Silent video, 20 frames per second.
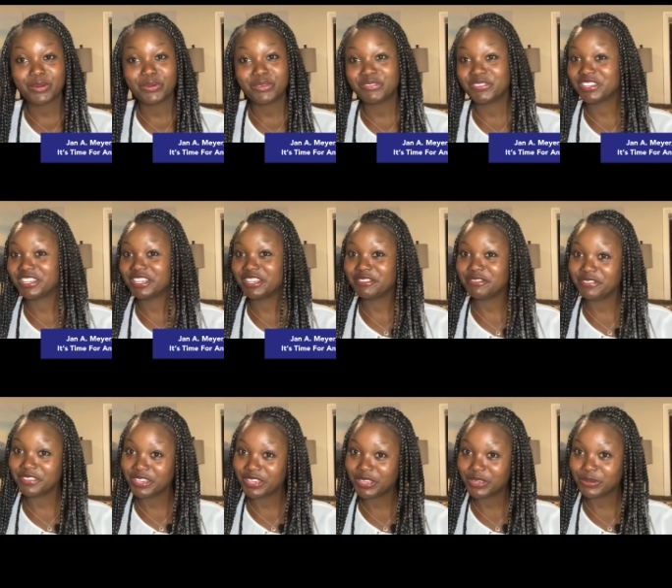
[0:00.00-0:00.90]
with another
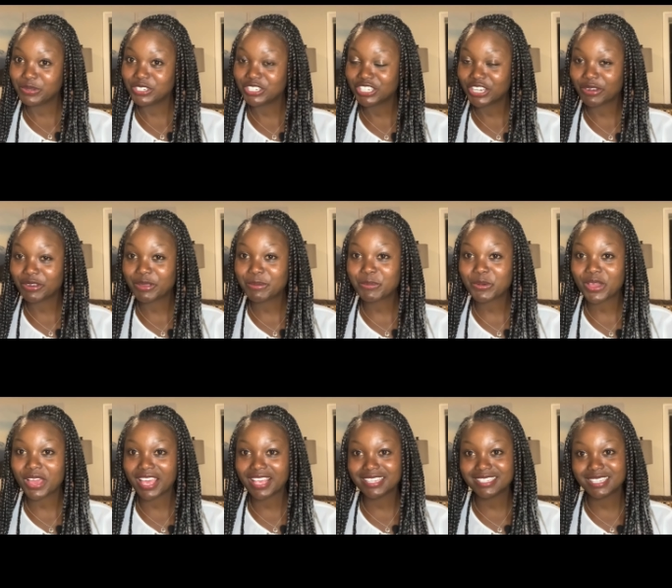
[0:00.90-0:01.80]
video sharing more
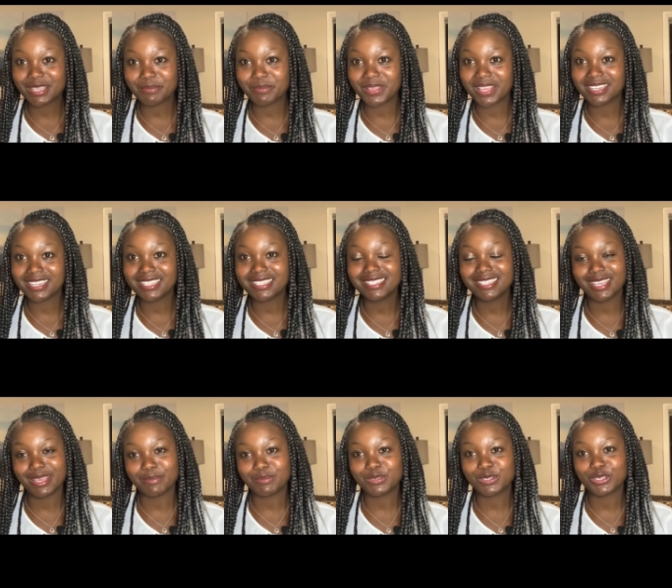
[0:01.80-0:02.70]
estate planning
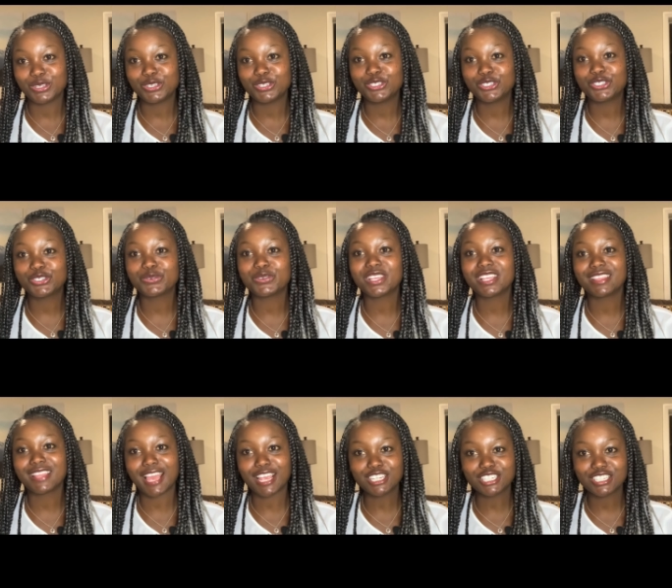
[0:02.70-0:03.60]
tips during
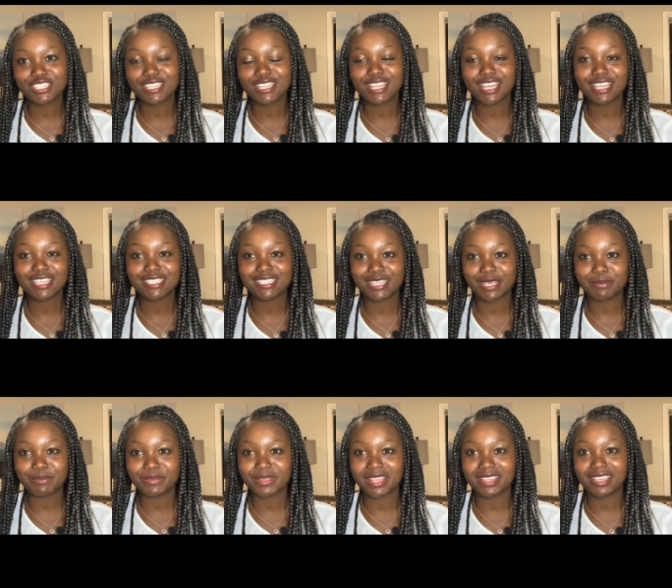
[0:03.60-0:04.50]
National
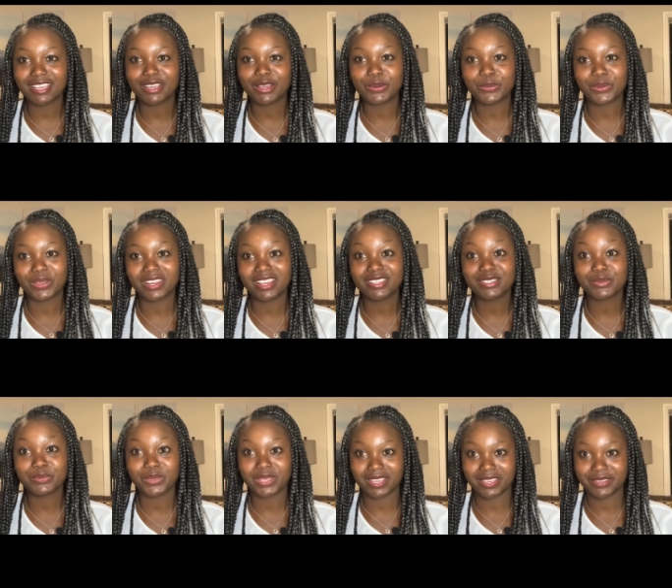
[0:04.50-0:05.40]
Estate Planning Awareness
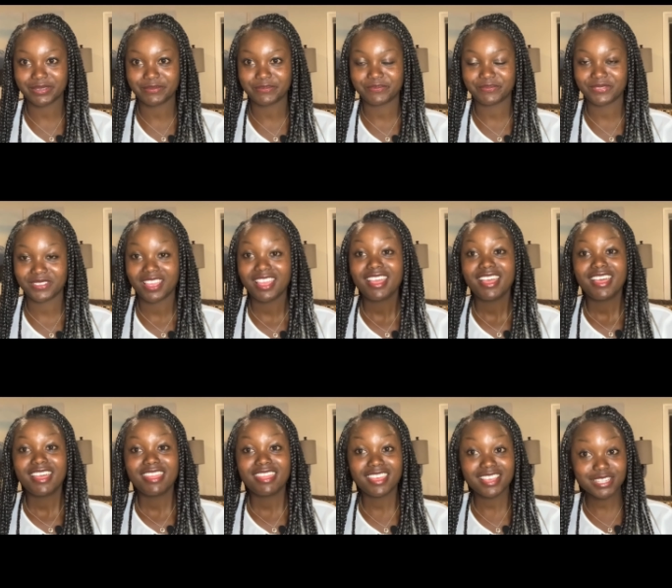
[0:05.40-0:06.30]
Week.
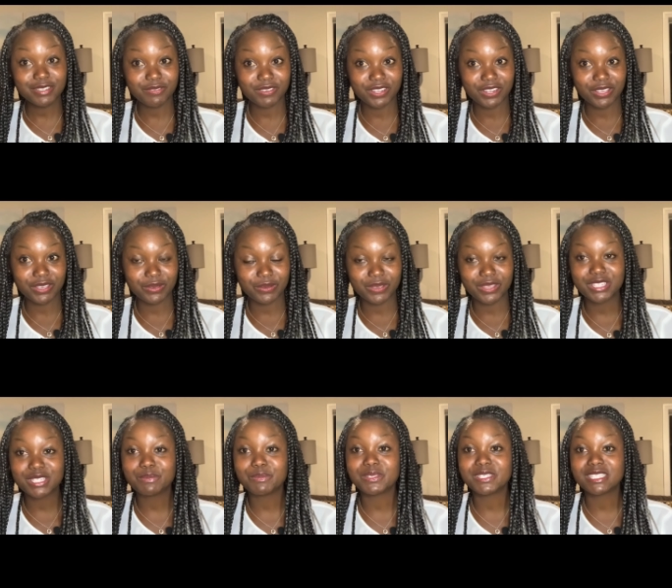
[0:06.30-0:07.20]
This video is
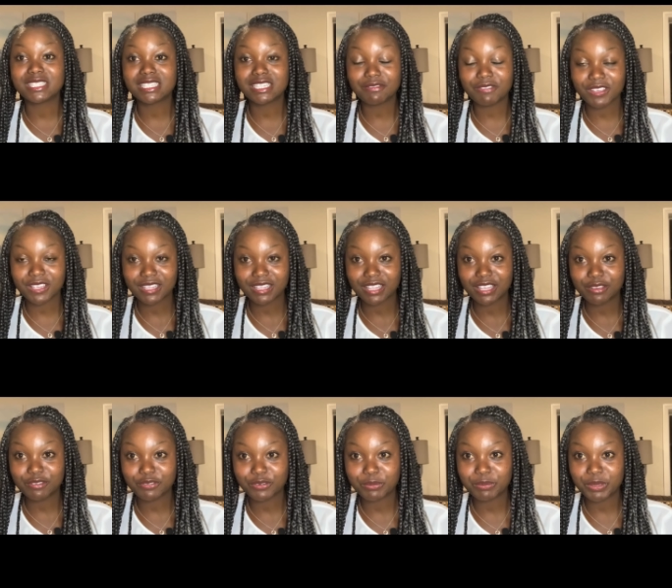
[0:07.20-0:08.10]
specifically
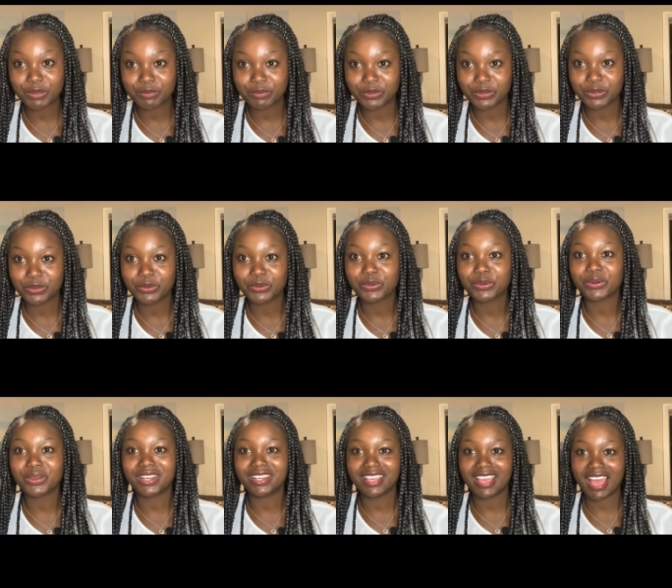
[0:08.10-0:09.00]
for people who
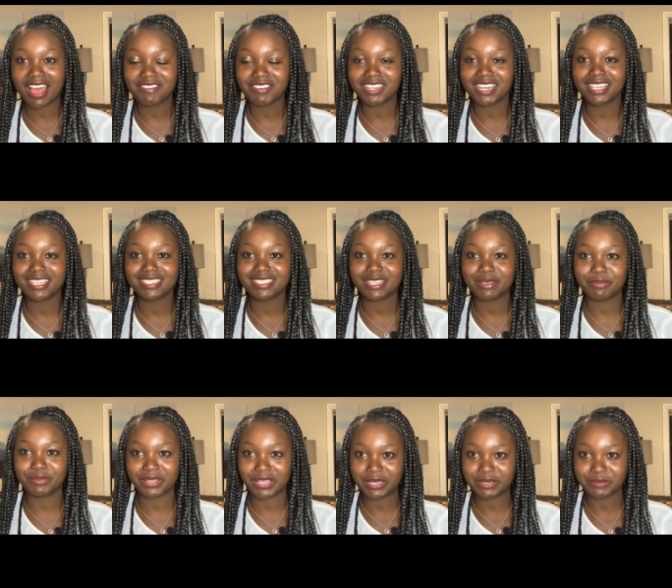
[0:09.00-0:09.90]
already have an estate
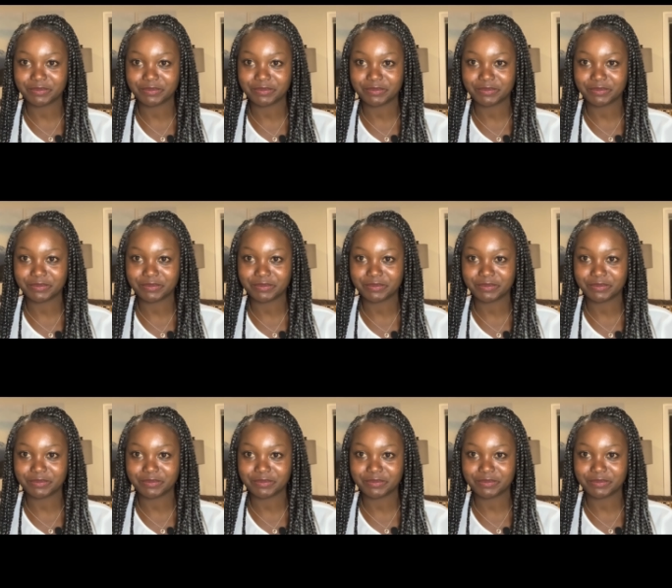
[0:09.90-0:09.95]
plan.